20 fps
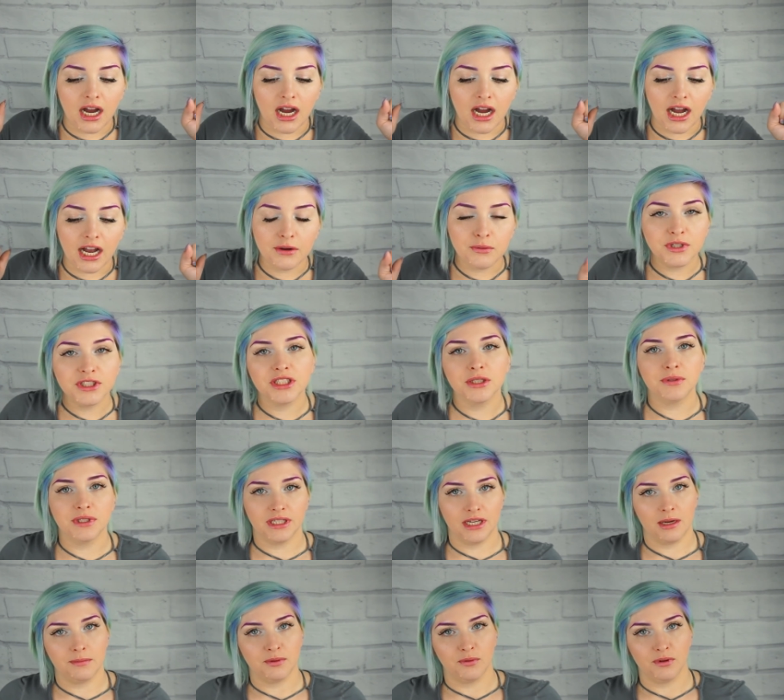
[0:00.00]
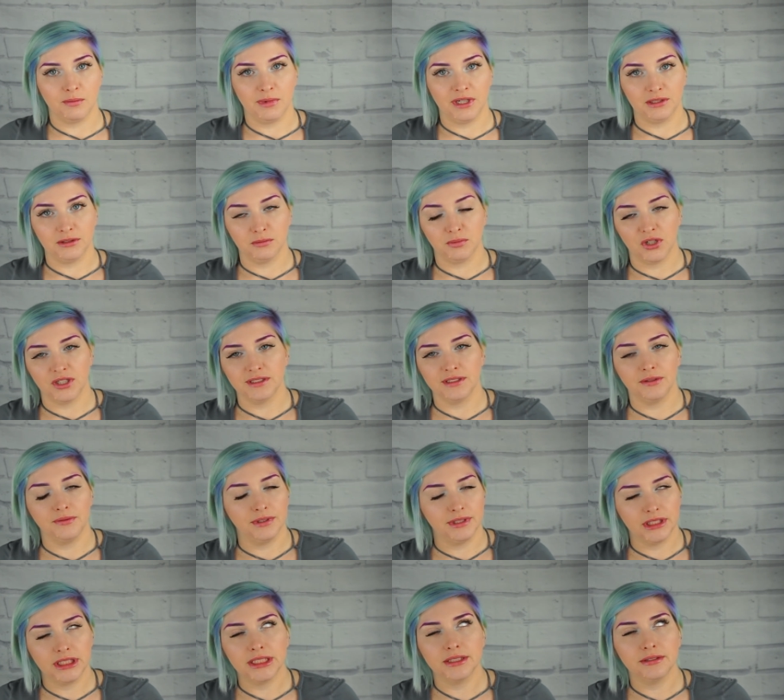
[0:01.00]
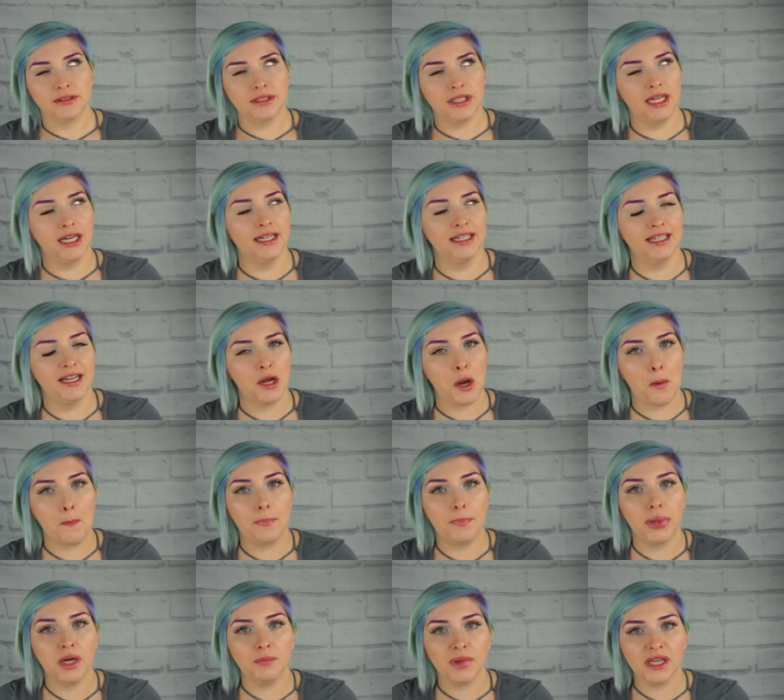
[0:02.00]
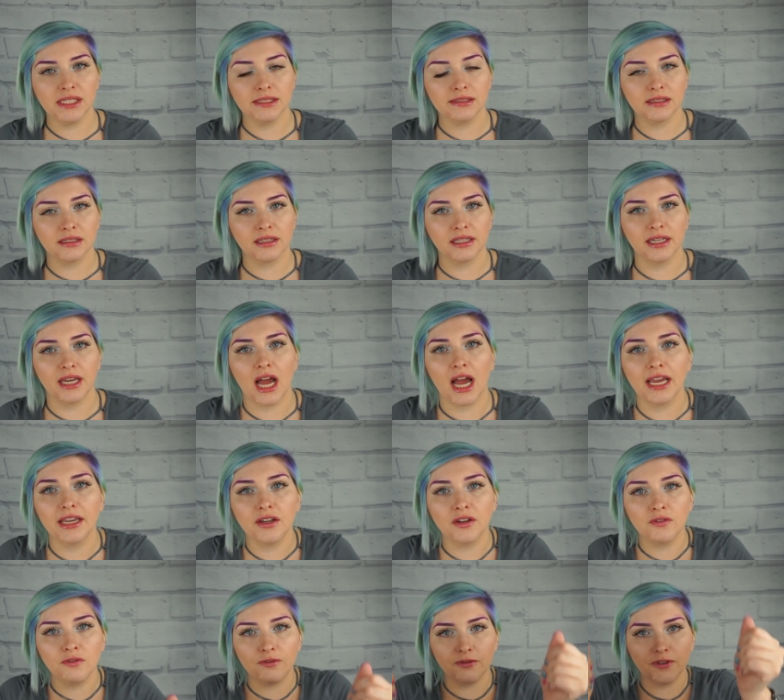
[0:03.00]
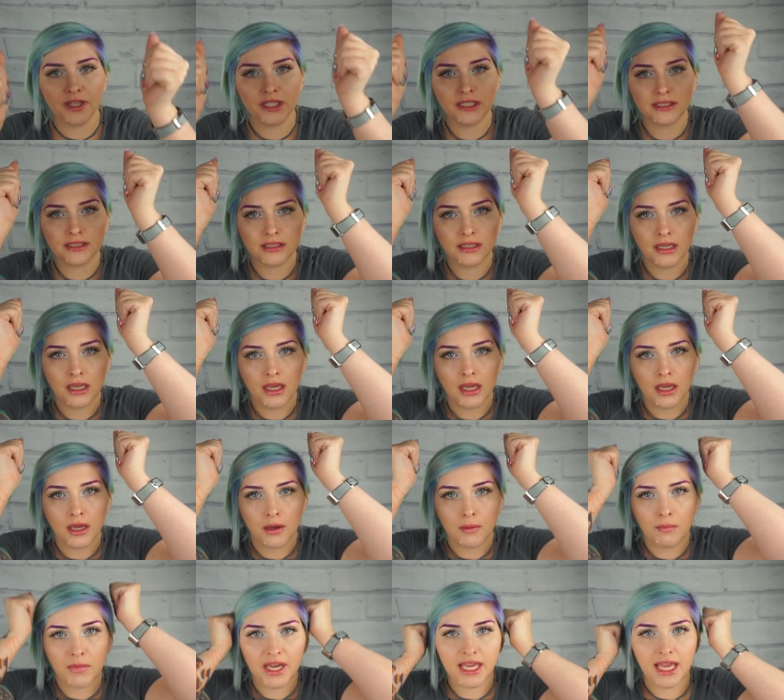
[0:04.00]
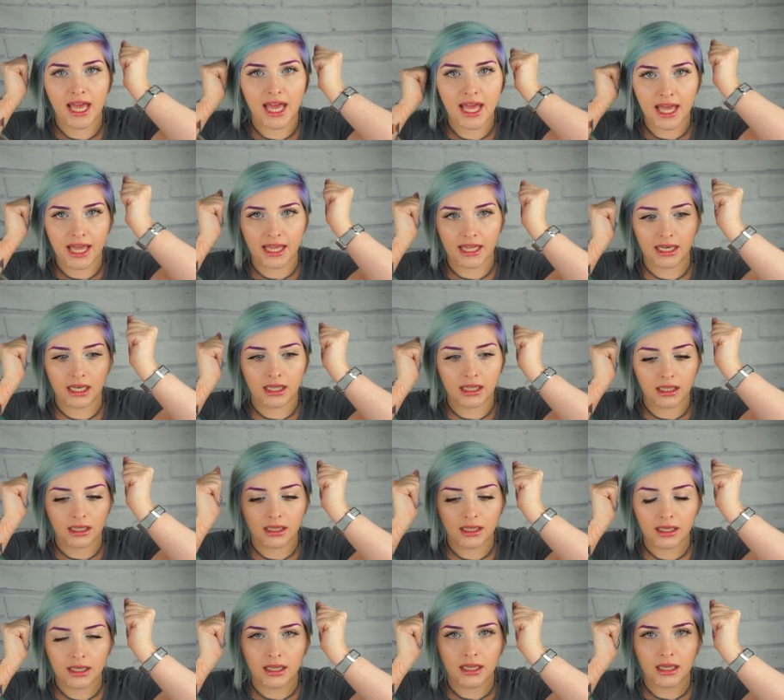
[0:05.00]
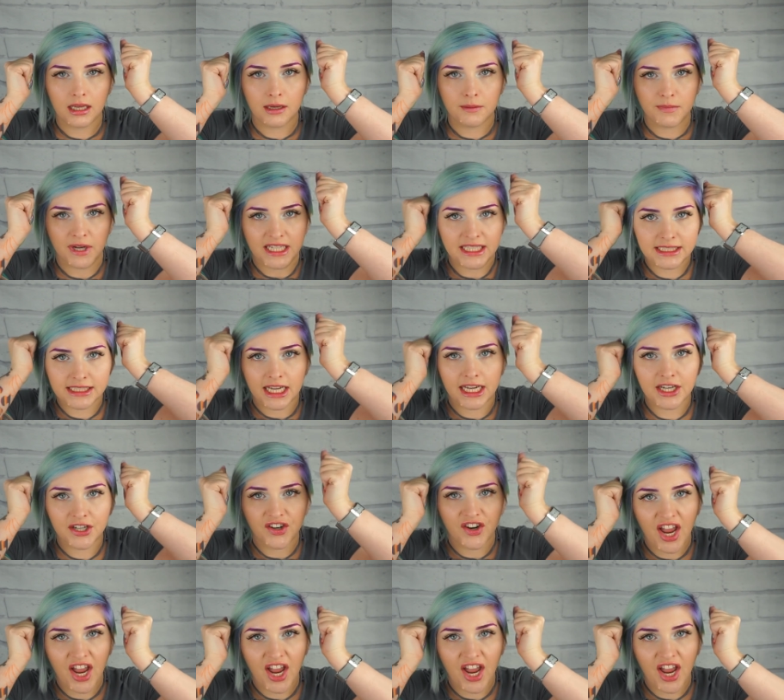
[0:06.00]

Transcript: I wish I would have kept one of my old bras, I really do. But basically I could fit my head, my entire